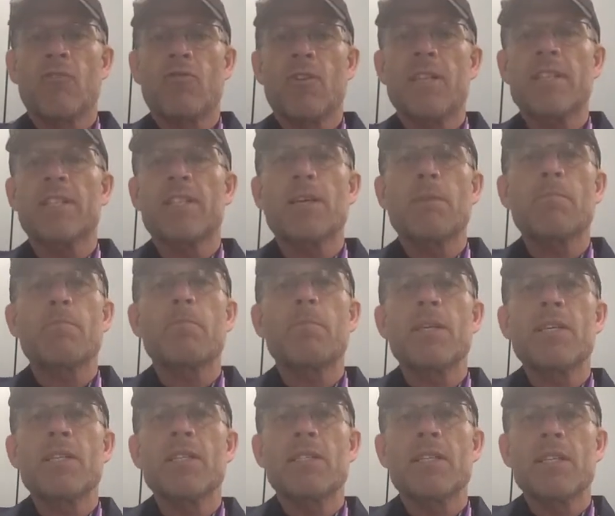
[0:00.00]
Dress up
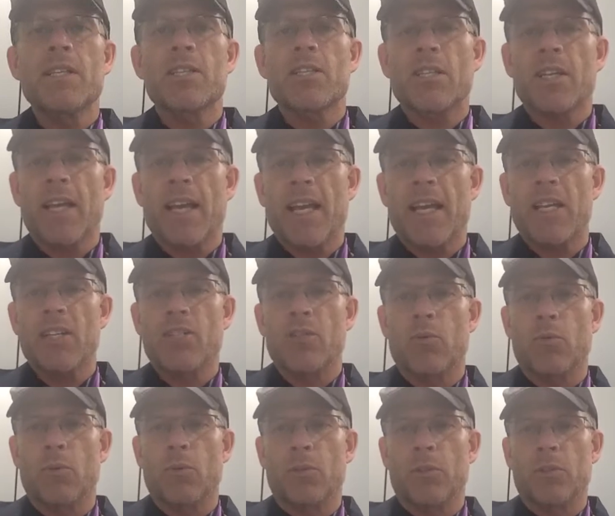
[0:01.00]
business
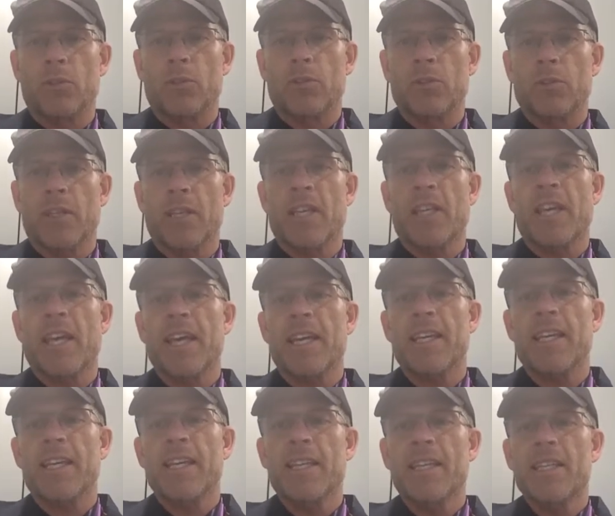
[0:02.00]
casual,
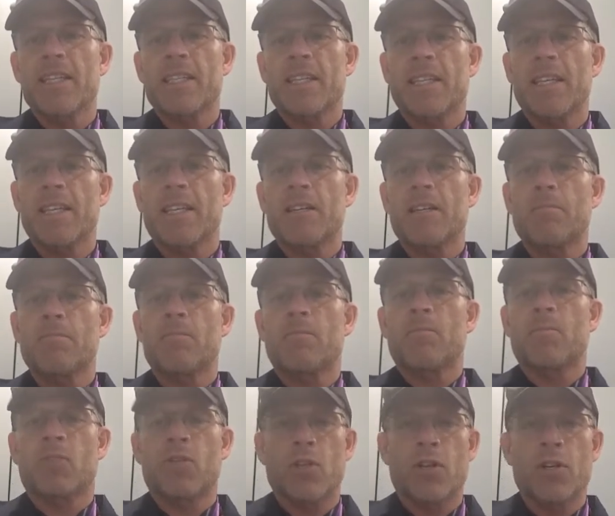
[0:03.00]
khakis
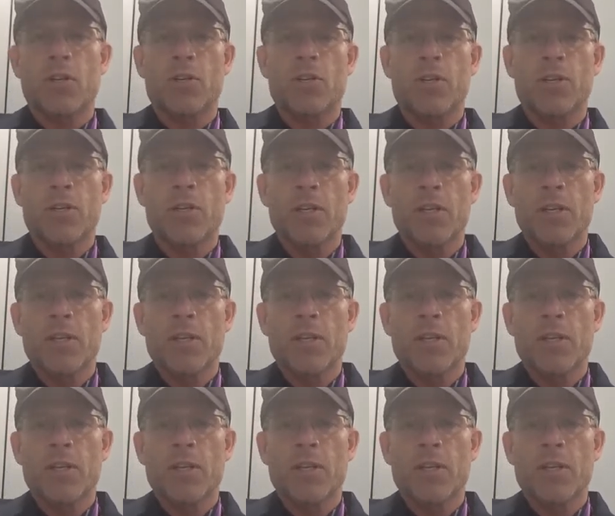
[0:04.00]
and a shirt.